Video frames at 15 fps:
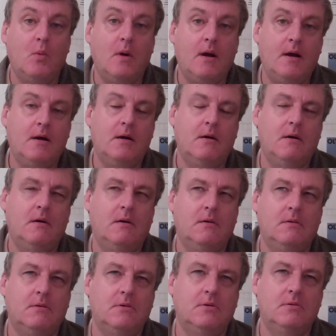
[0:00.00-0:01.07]

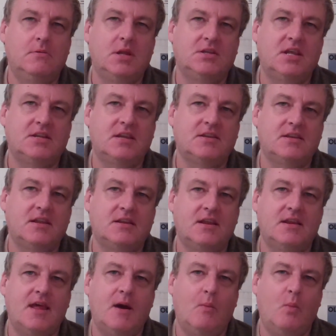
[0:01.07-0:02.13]

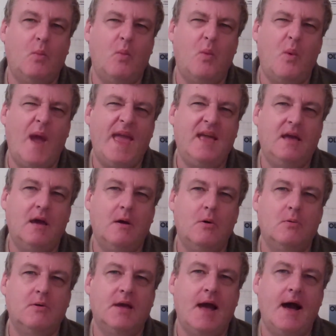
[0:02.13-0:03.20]
not
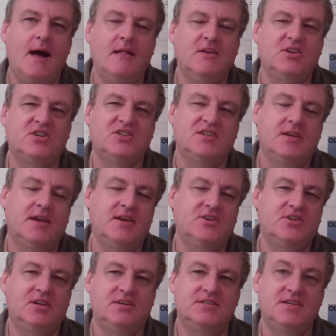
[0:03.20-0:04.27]
Waco, College
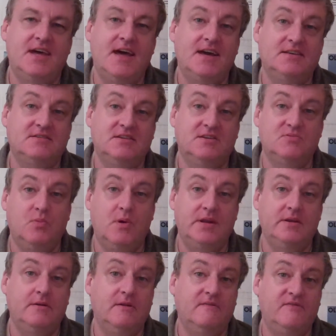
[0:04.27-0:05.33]
Station, Texas.
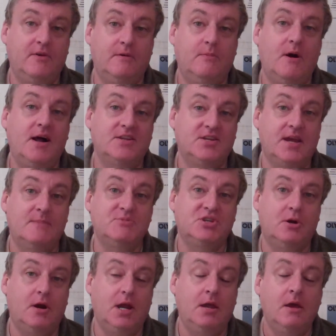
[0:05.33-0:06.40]
Wendell, if you're watching, I'm
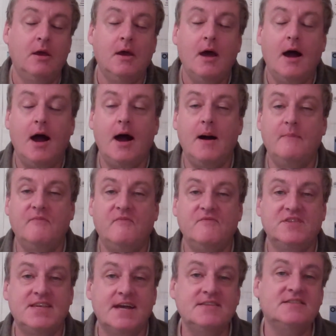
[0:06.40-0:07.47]
sorry.
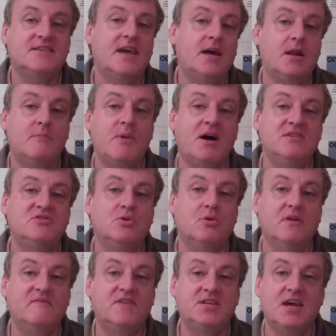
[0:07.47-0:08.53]
Texas A&M High
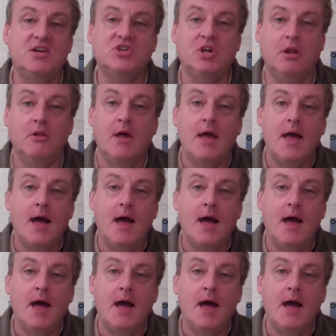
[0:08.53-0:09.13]
School Invitational.